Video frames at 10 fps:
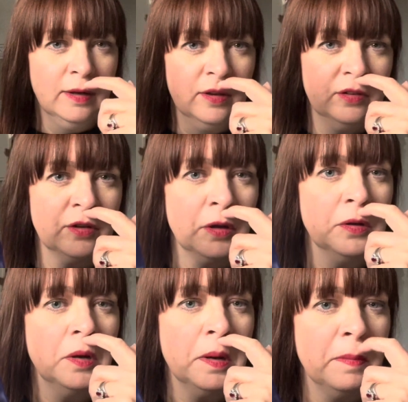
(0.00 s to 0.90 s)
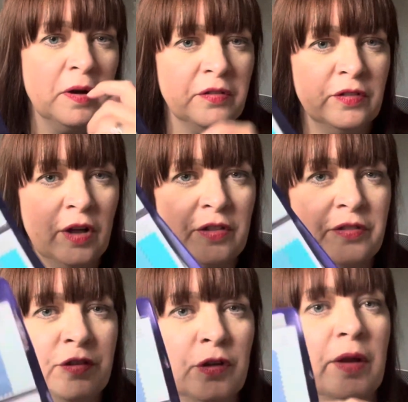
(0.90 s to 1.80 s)
So I
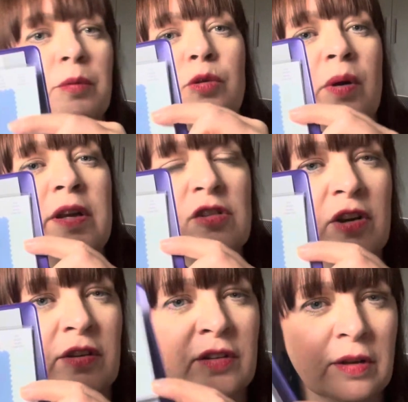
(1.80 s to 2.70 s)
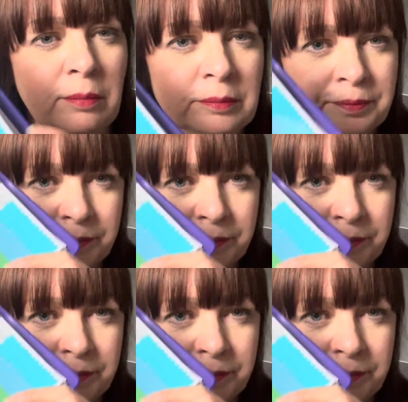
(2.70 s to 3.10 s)
thought that was quite interesting.